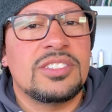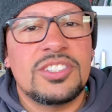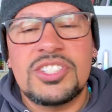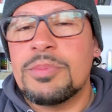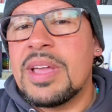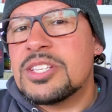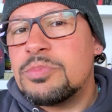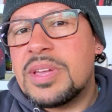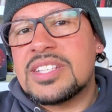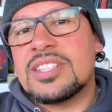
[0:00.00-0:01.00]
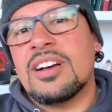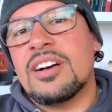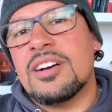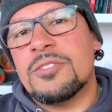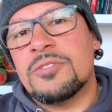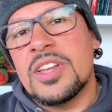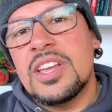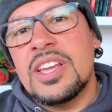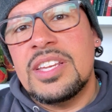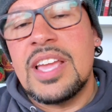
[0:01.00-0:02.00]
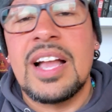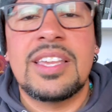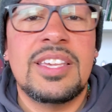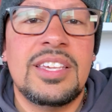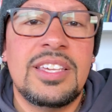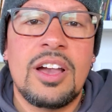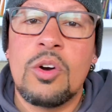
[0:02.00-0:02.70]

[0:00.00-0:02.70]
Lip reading: There's some aspects of Yaqui